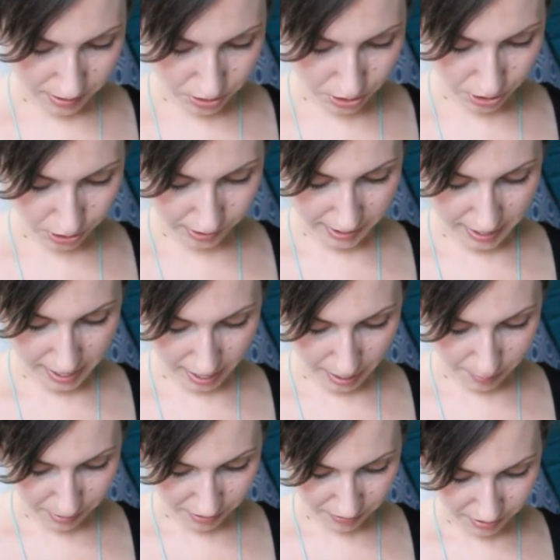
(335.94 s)
There's currently
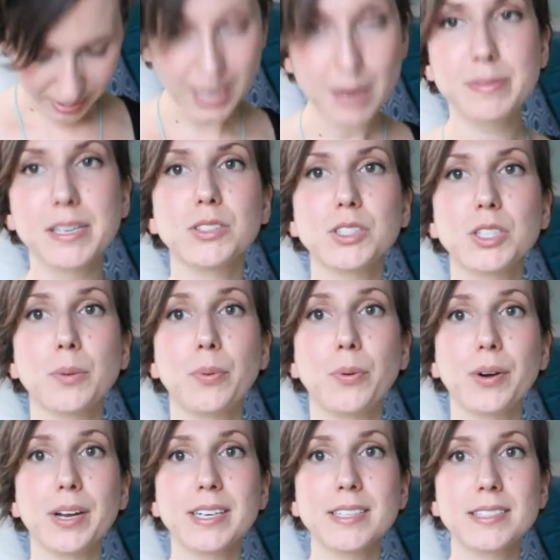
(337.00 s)
eight, but if it came down to a
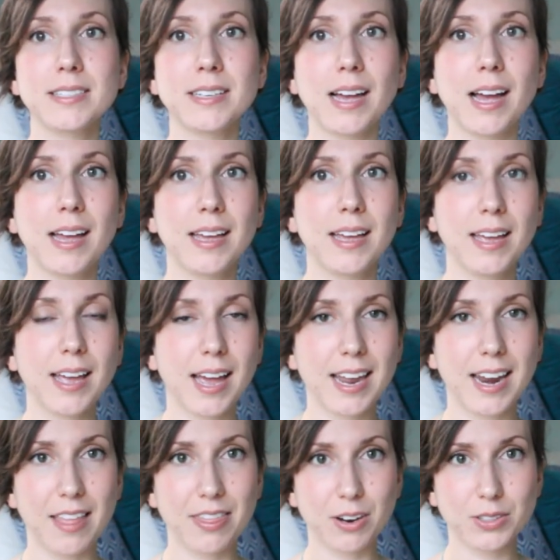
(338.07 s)
point,
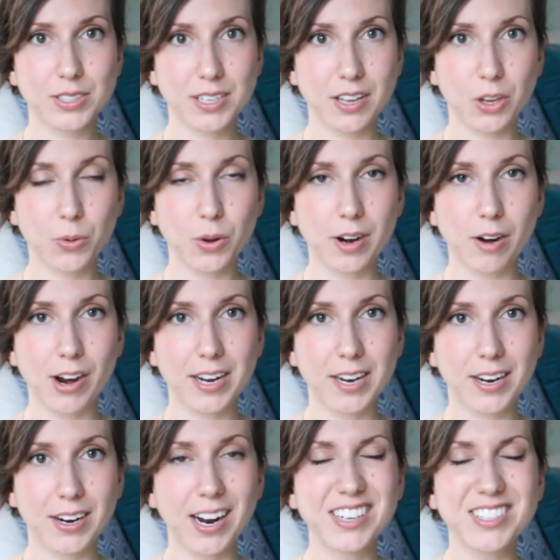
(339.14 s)
and there was another one right
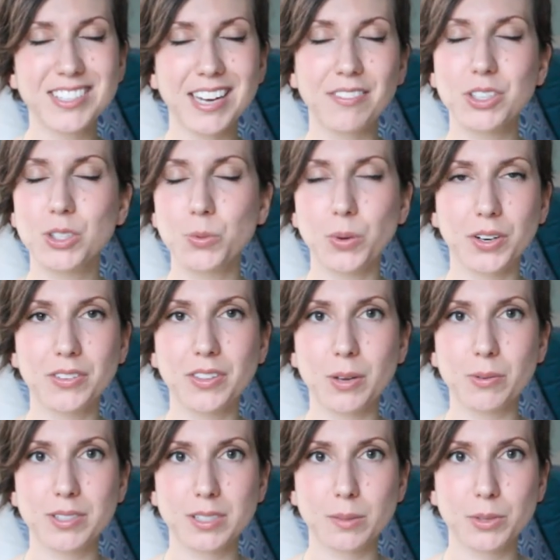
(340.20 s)
here. I just have this weird
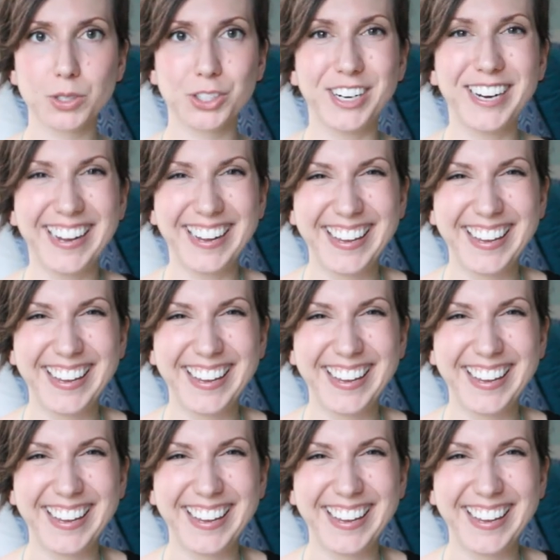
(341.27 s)
thing with symmetry.